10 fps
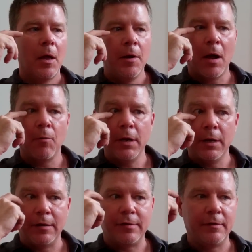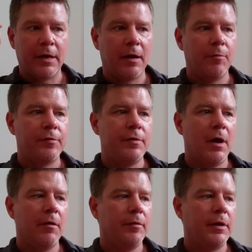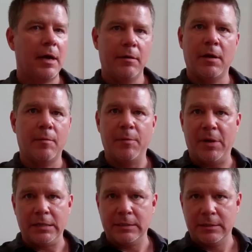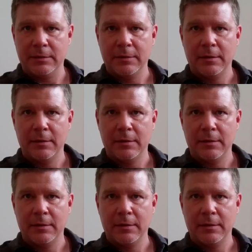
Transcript: Not realizing that I was not only not at my best,